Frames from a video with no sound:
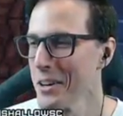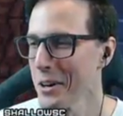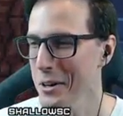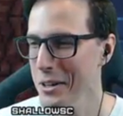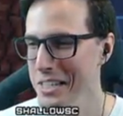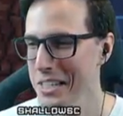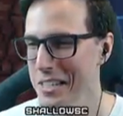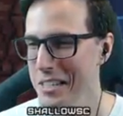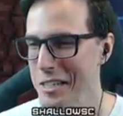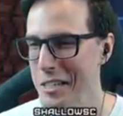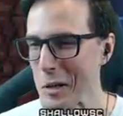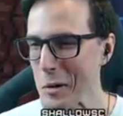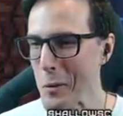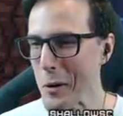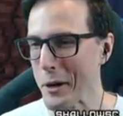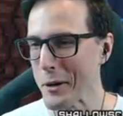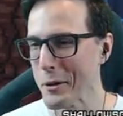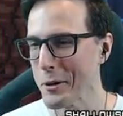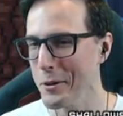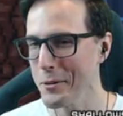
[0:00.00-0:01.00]
Or is this a
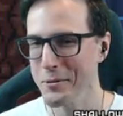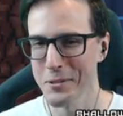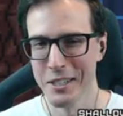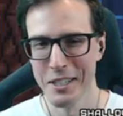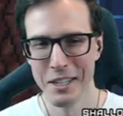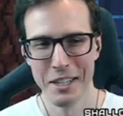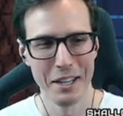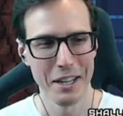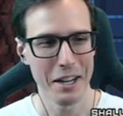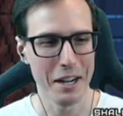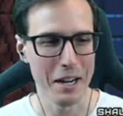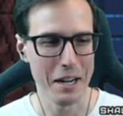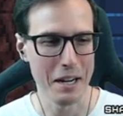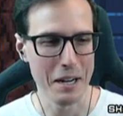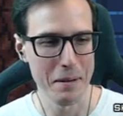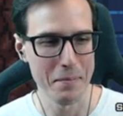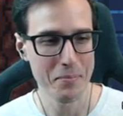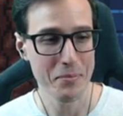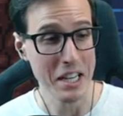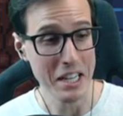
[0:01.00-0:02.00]
one-off?
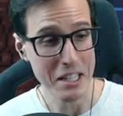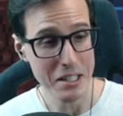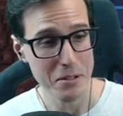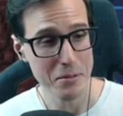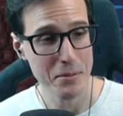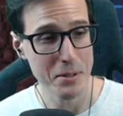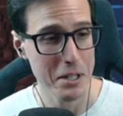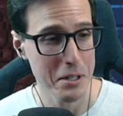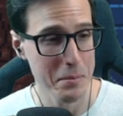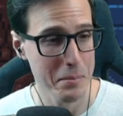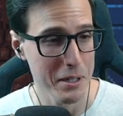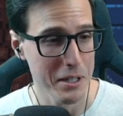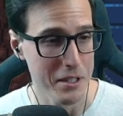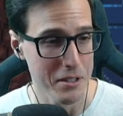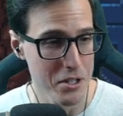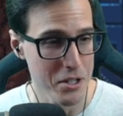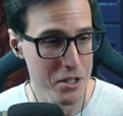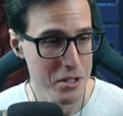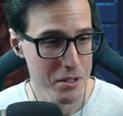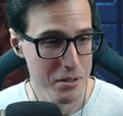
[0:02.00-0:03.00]
Thank you very
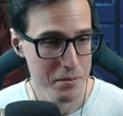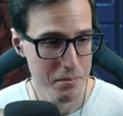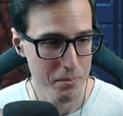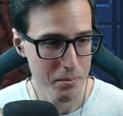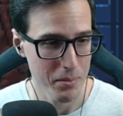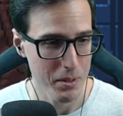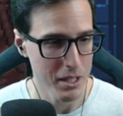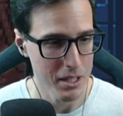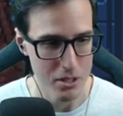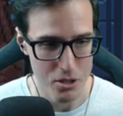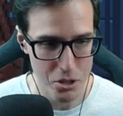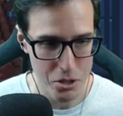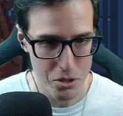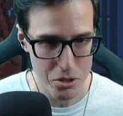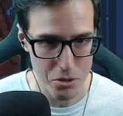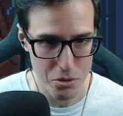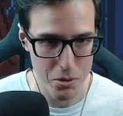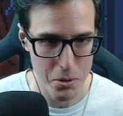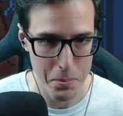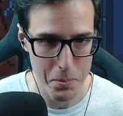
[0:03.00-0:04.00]
much.
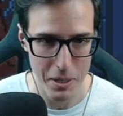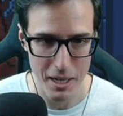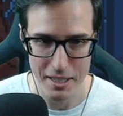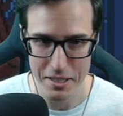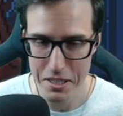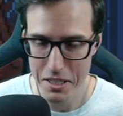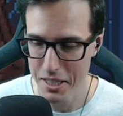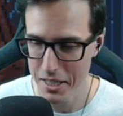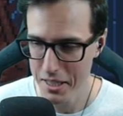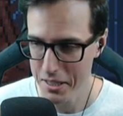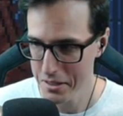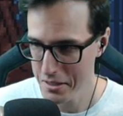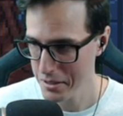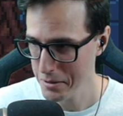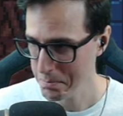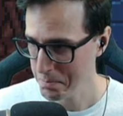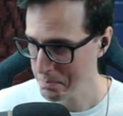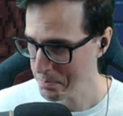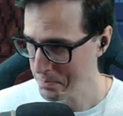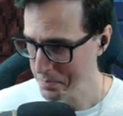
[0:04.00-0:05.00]
Just a reminder,
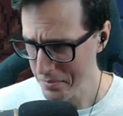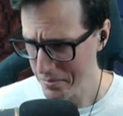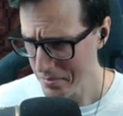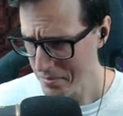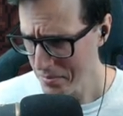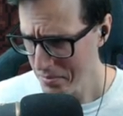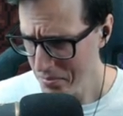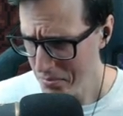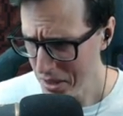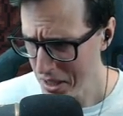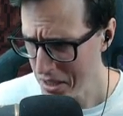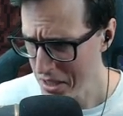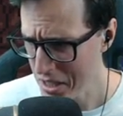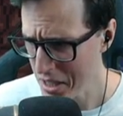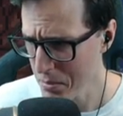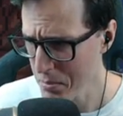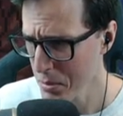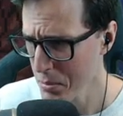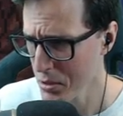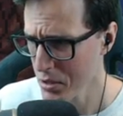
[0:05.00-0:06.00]
guys.
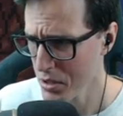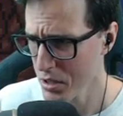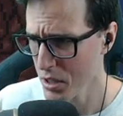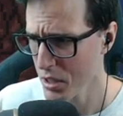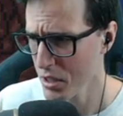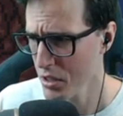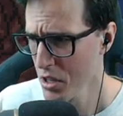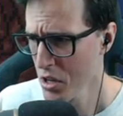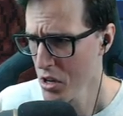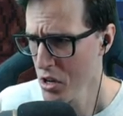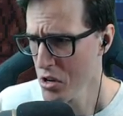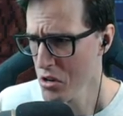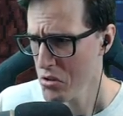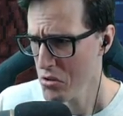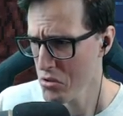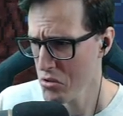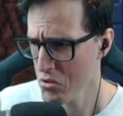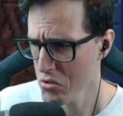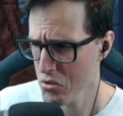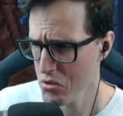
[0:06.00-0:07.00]
Some people say...
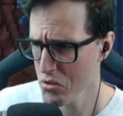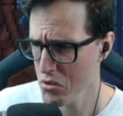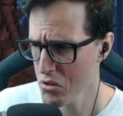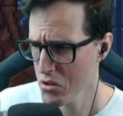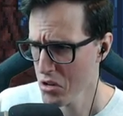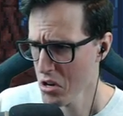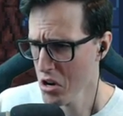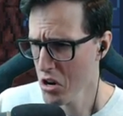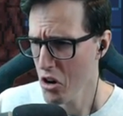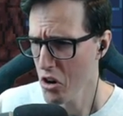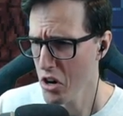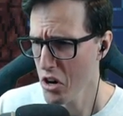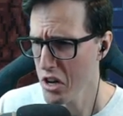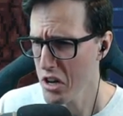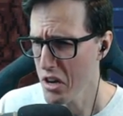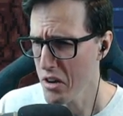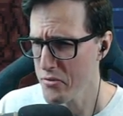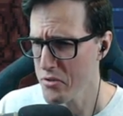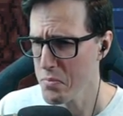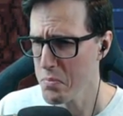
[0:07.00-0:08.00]
Oh, I
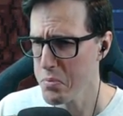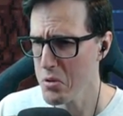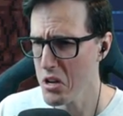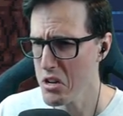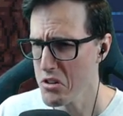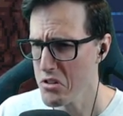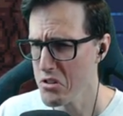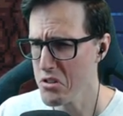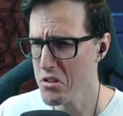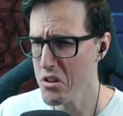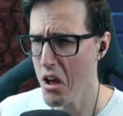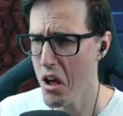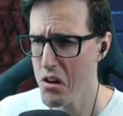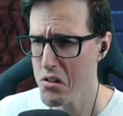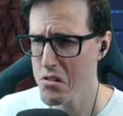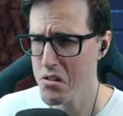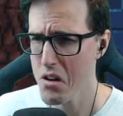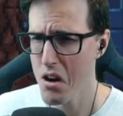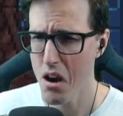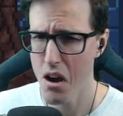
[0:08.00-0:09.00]
have to play
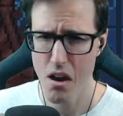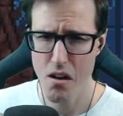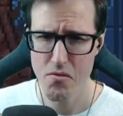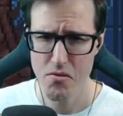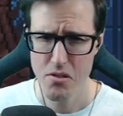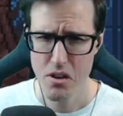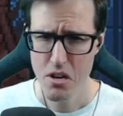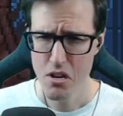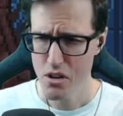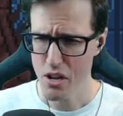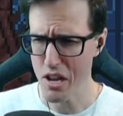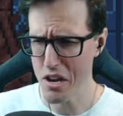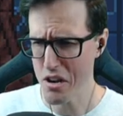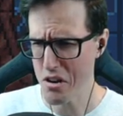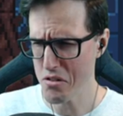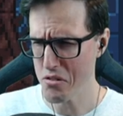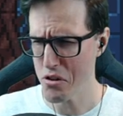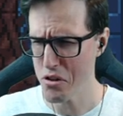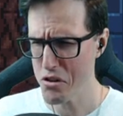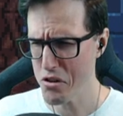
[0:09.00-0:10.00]
Starcraft and
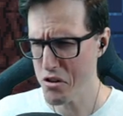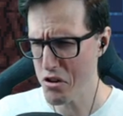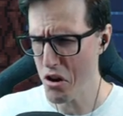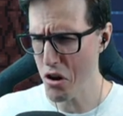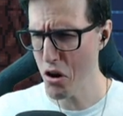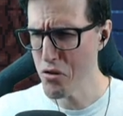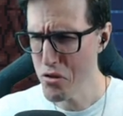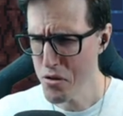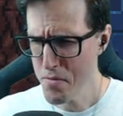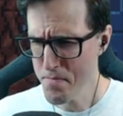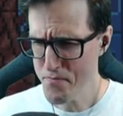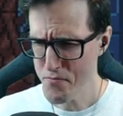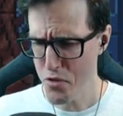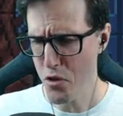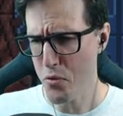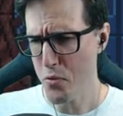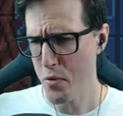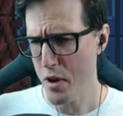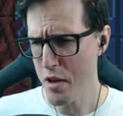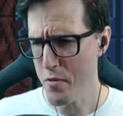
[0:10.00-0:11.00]
I've got to go
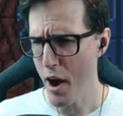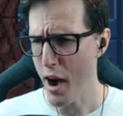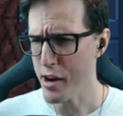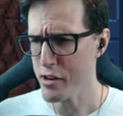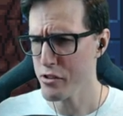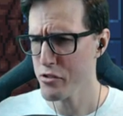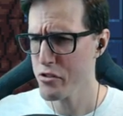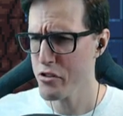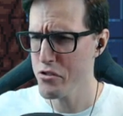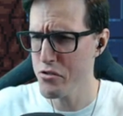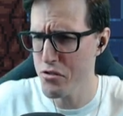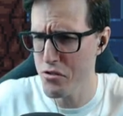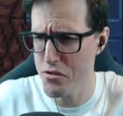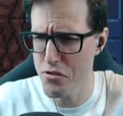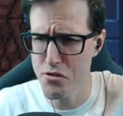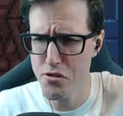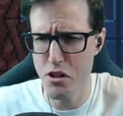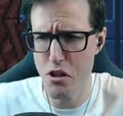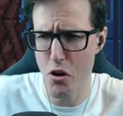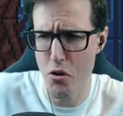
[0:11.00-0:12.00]
3 racks because
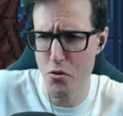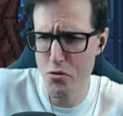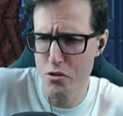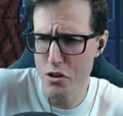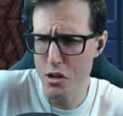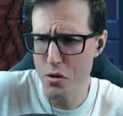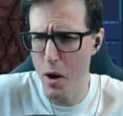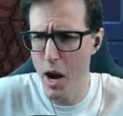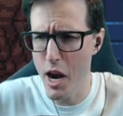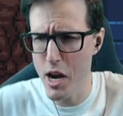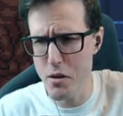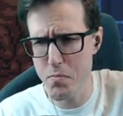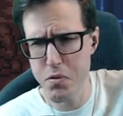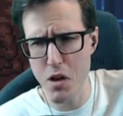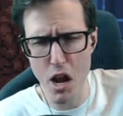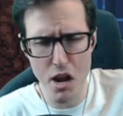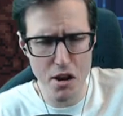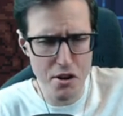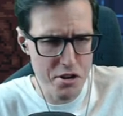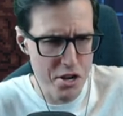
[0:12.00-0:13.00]
it's the only way to
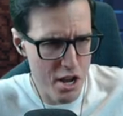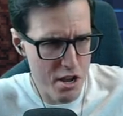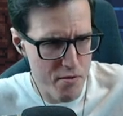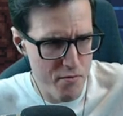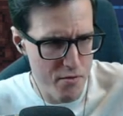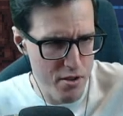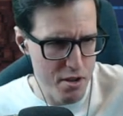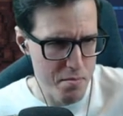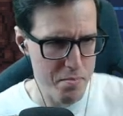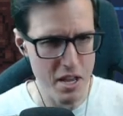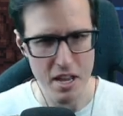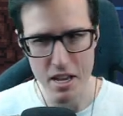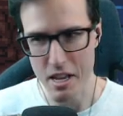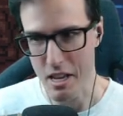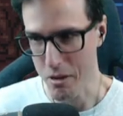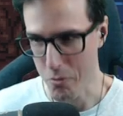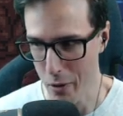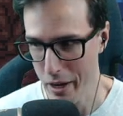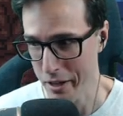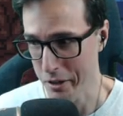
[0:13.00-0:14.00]
play
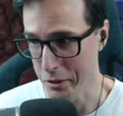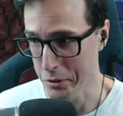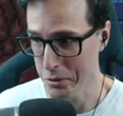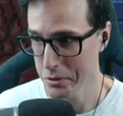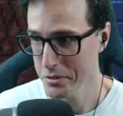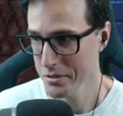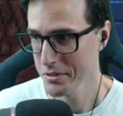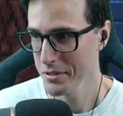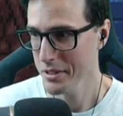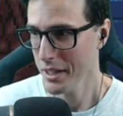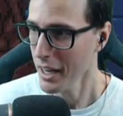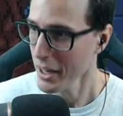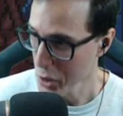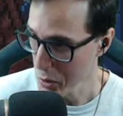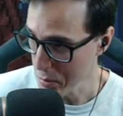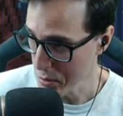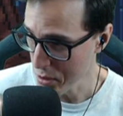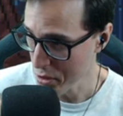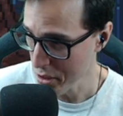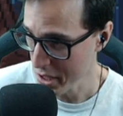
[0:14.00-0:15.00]
TVP. Well, I
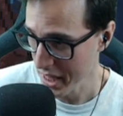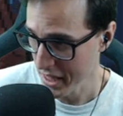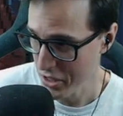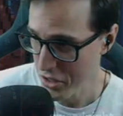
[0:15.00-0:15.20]
hope you just